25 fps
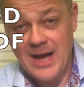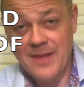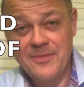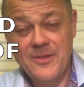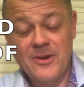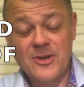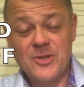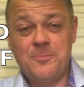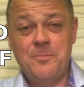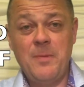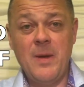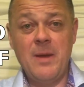
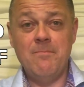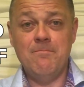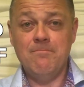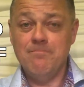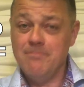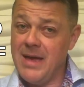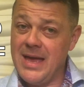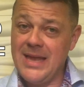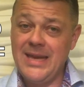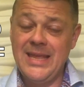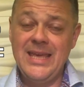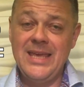There's
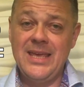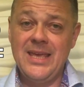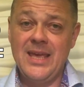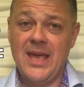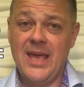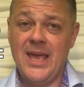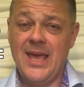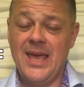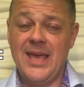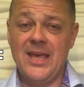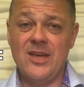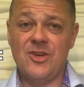been
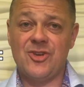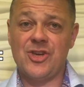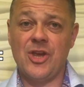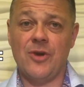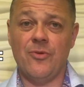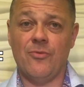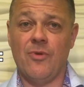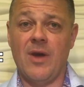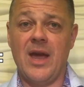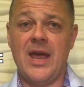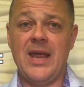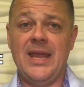many
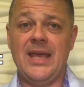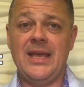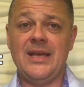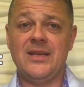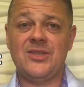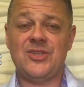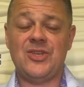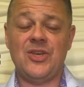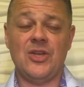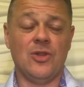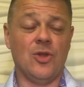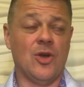ancient
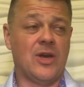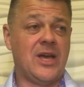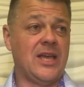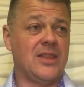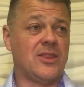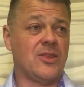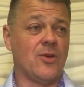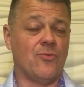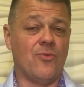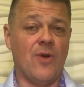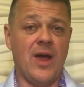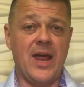writings. You look
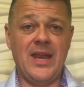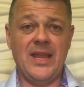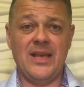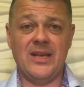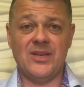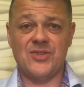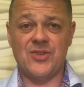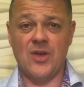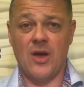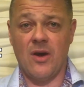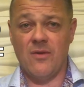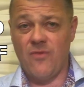at the
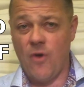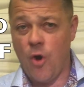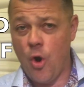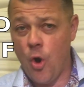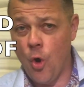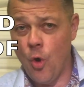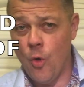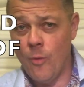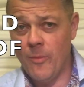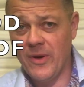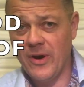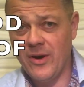writings of
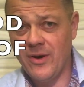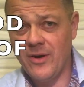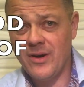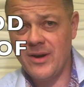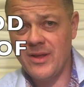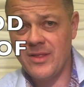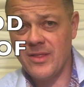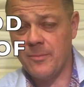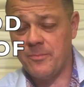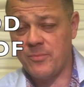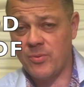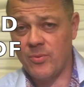
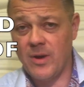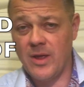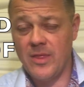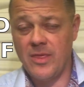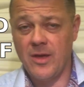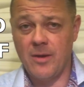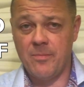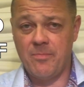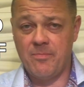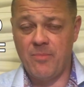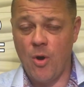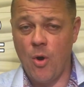Homer,
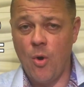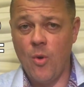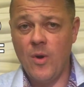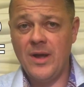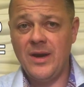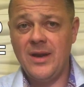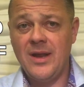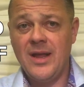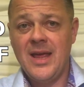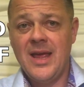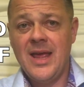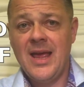the
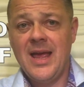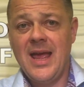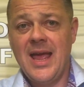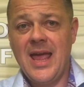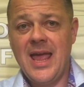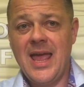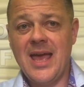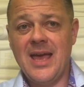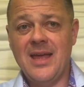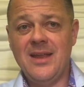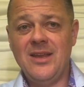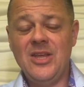poet,
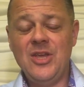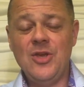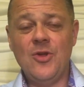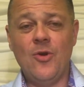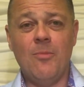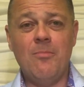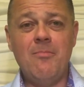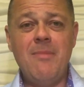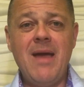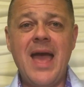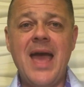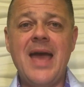and
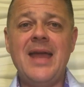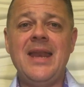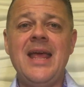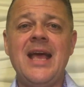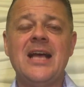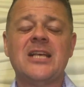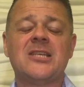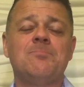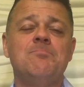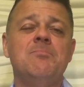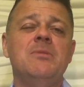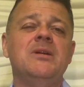man
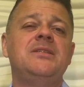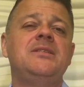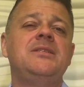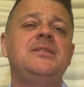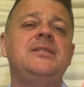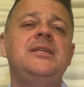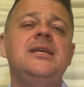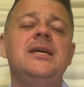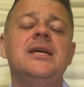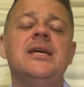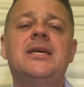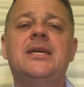has
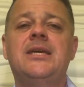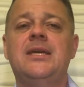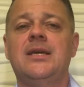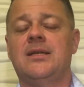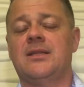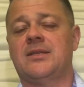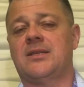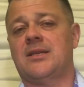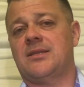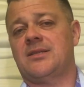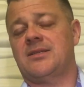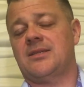
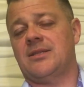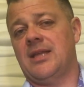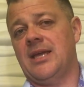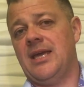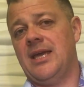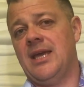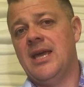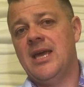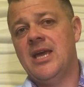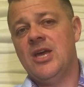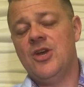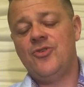
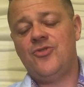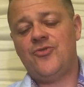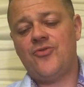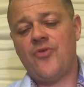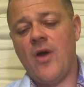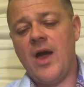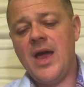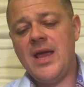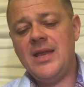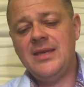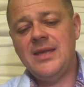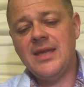meticulously
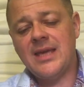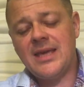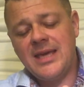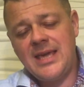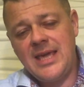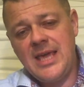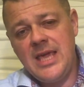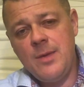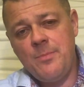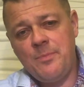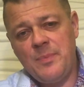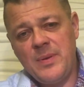tried to
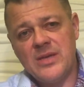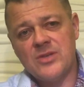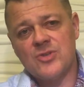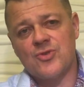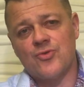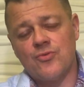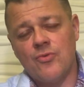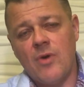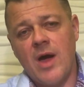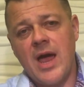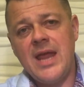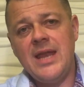keep
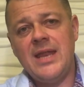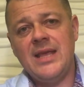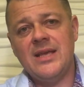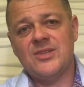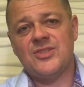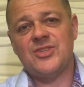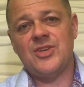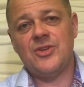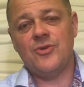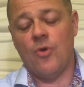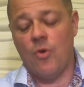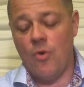his
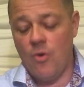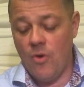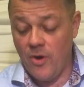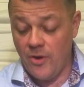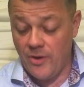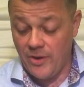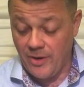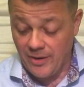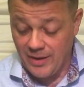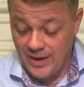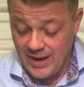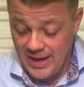writings in
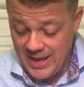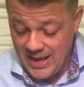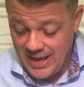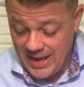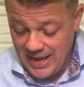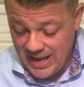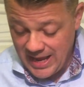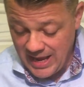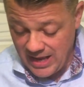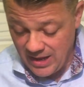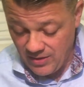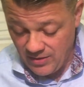order.
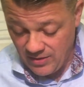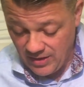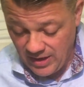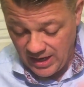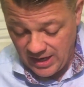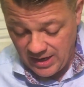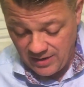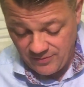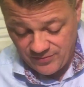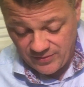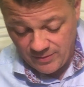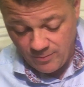And
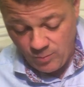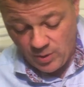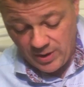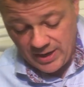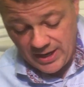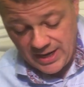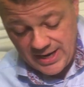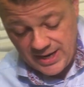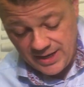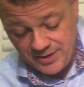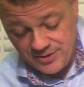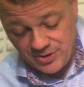from
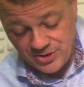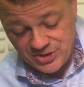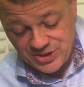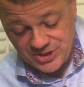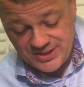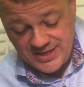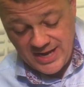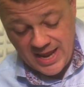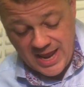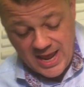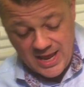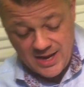what I
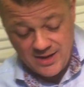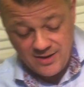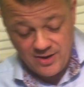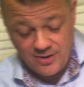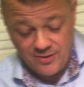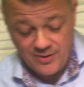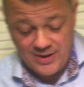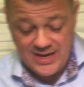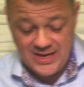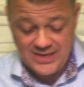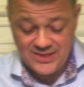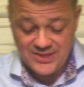understand,
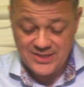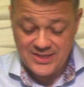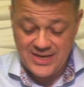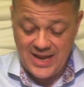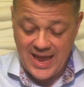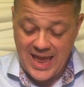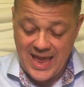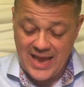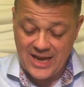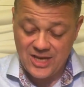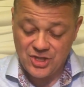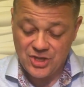there isn't
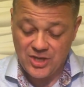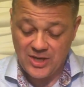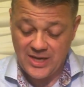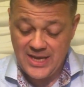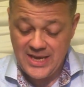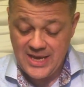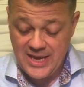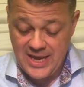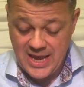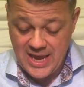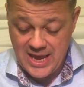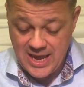
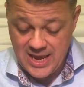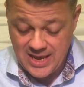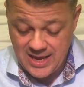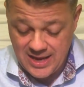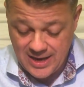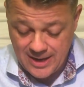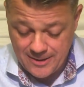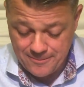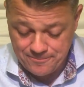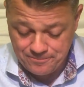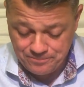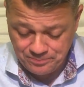actually
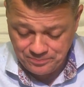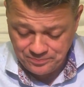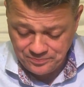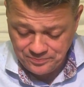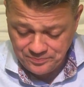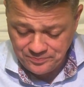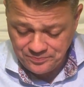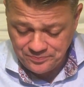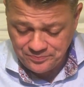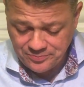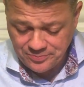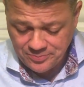
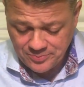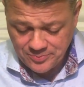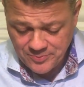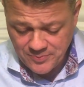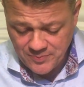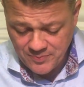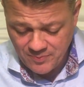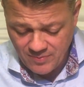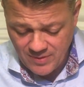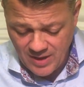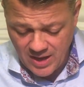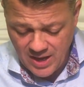
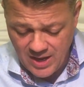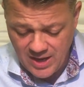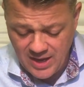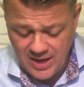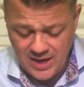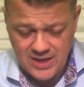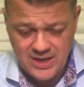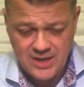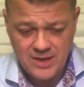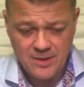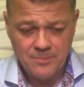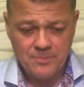
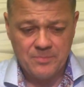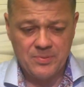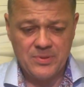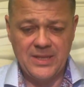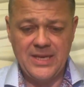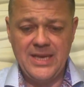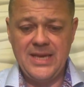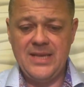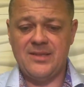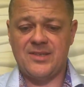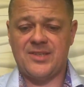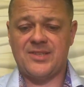a
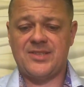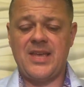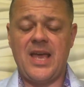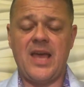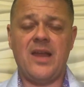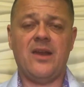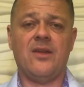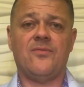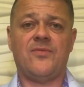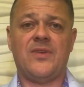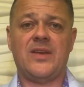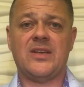complete
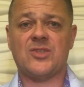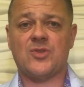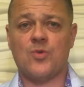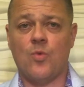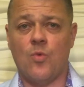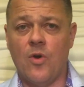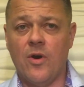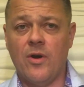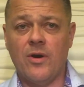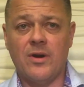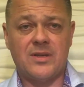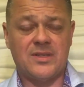set of his
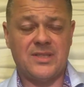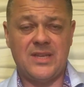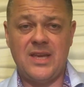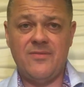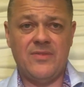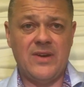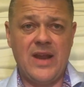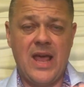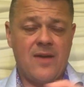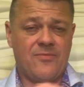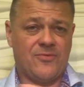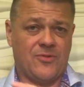works,
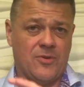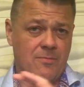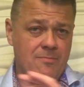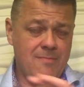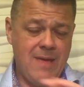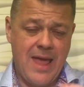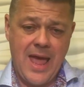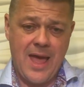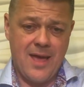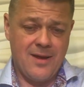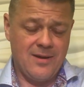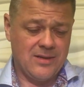even after
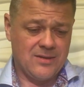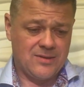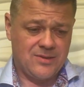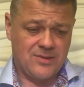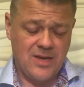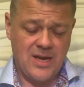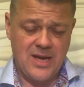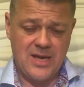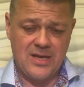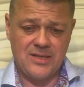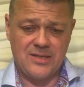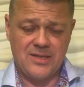man
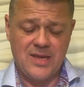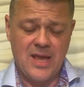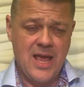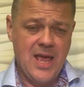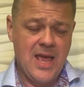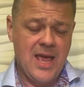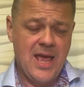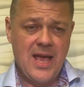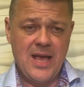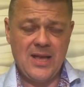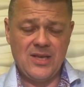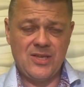
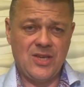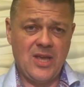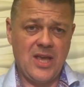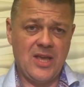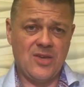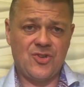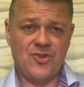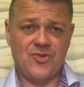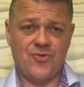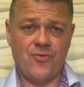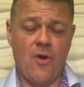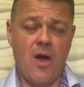
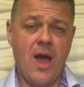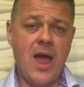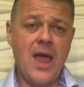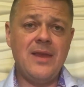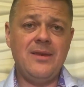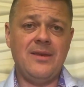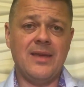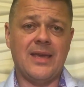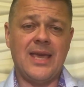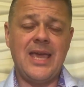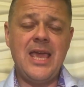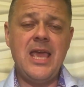has
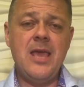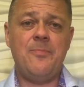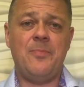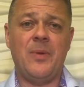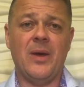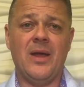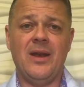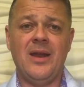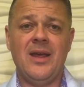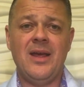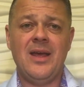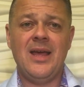tried to
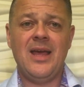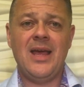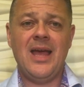keep it.